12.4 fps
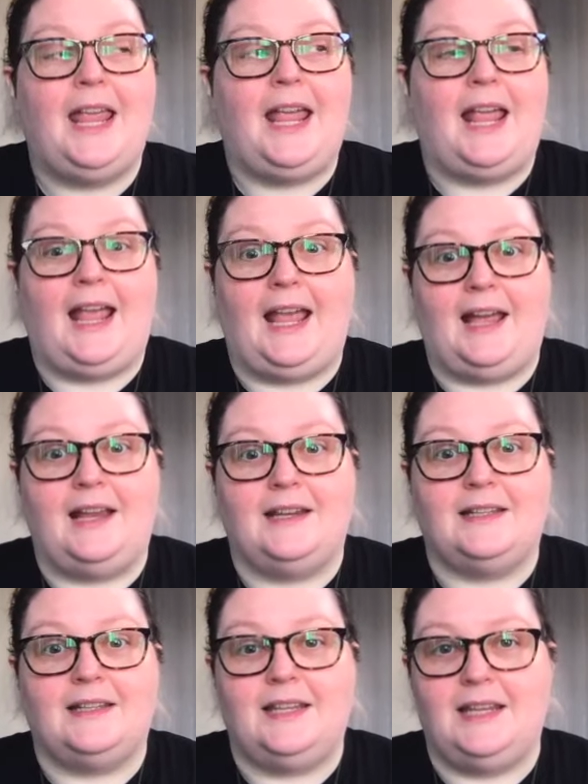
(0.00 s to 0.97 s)
and
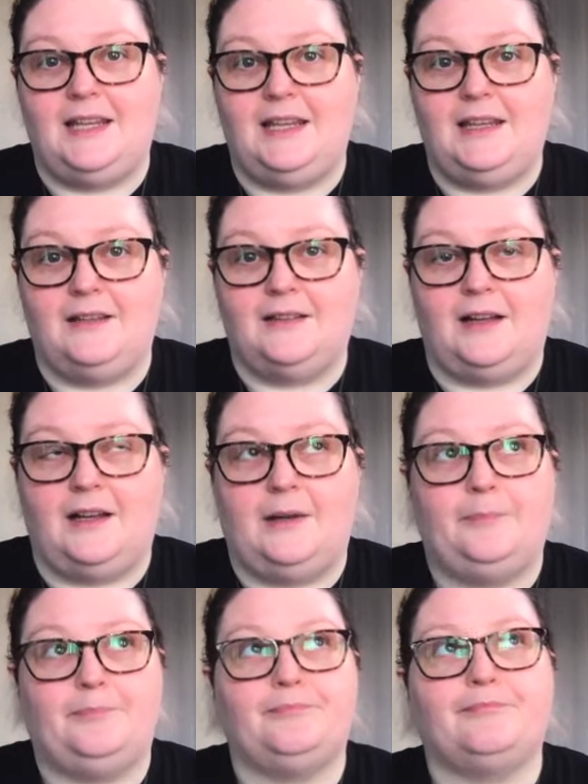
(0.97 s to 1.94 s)
the
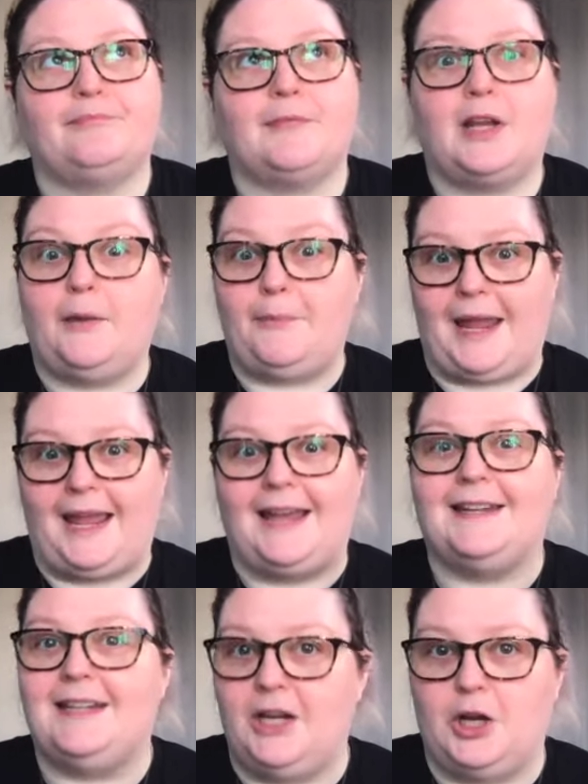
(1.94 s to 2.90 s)
um,
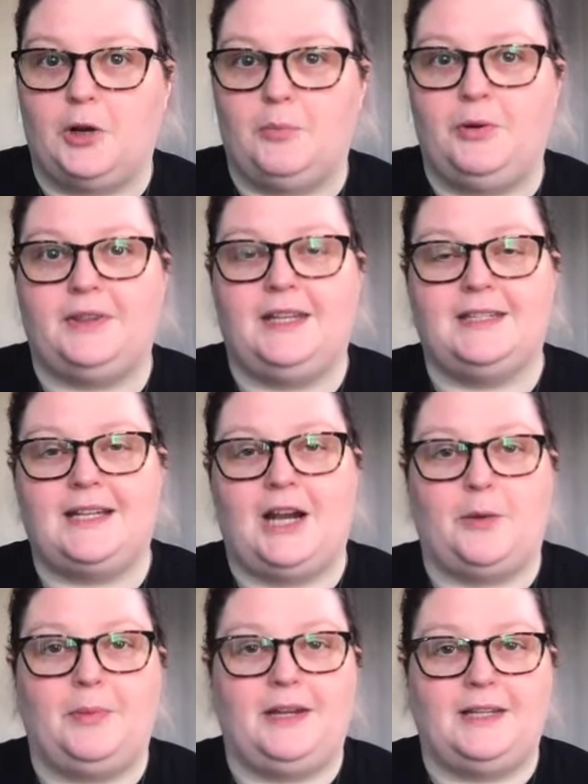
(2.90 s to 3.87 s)
command here put the
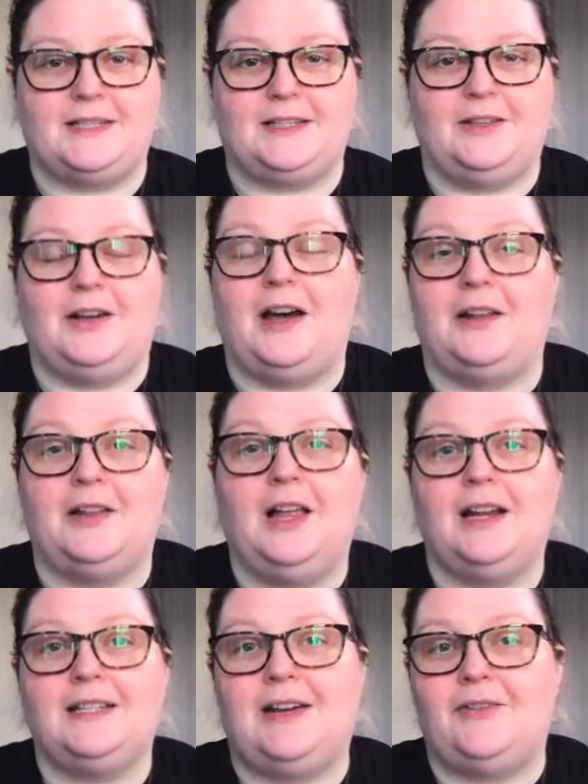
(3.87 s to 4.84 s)
entire peninsula on
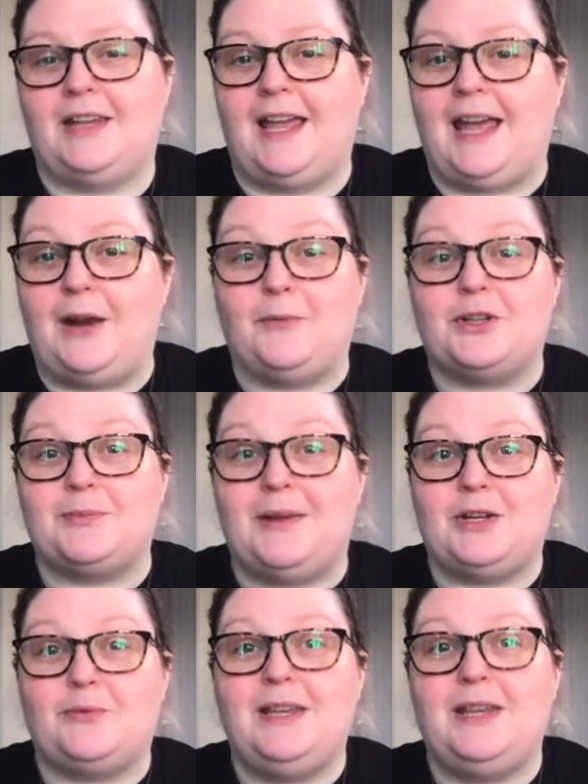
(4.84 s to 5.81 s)
lockdown again, which
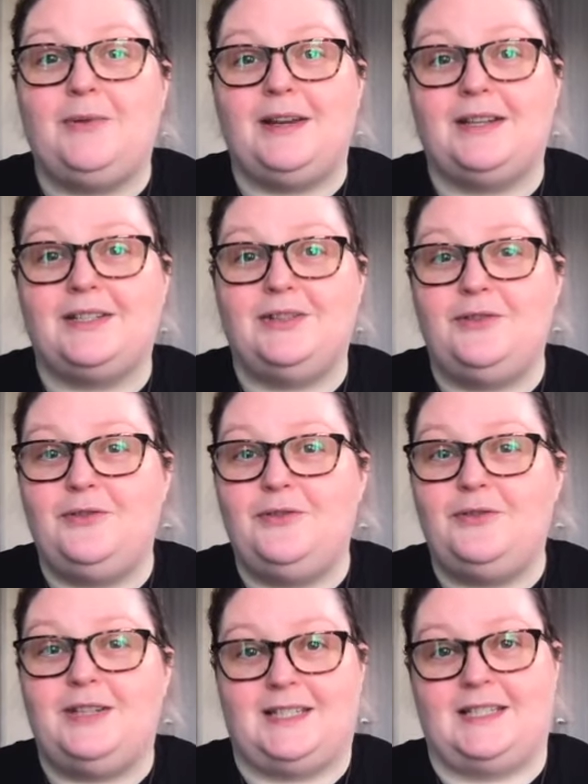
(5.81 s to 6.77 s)
meant we went
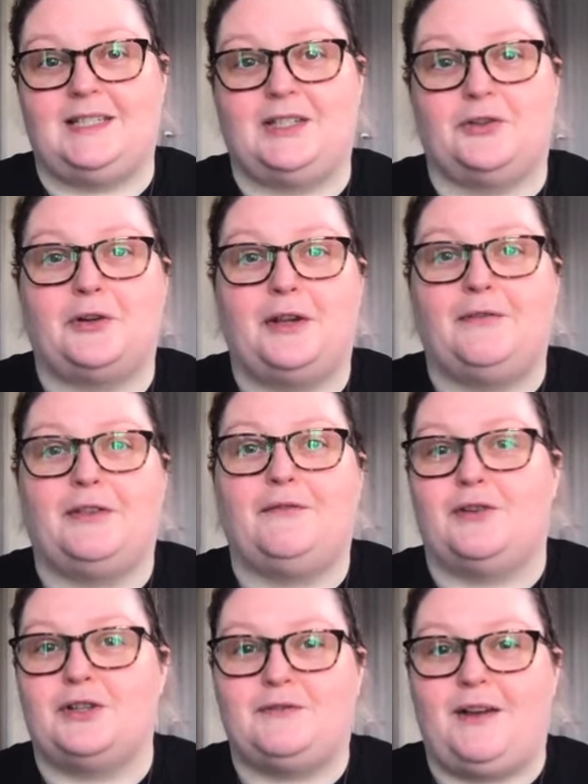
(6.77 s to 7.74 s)
to distance learning for the
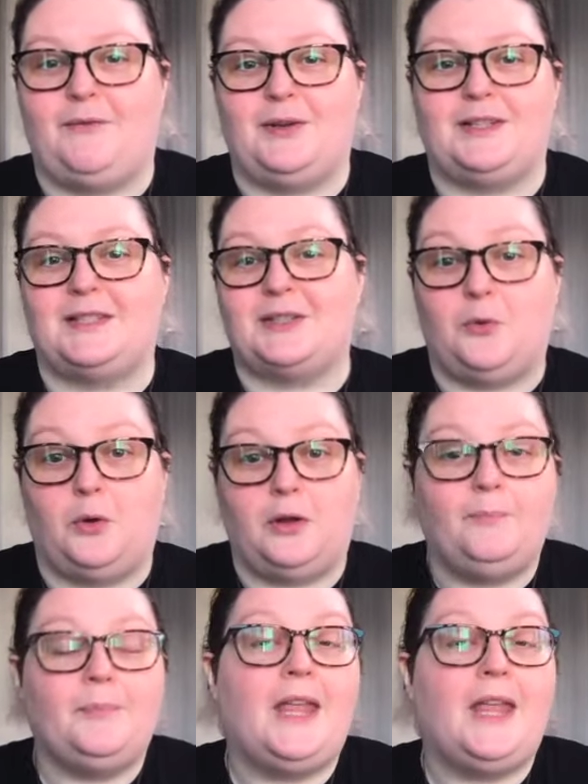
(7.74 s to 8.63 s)
first five weeks of school.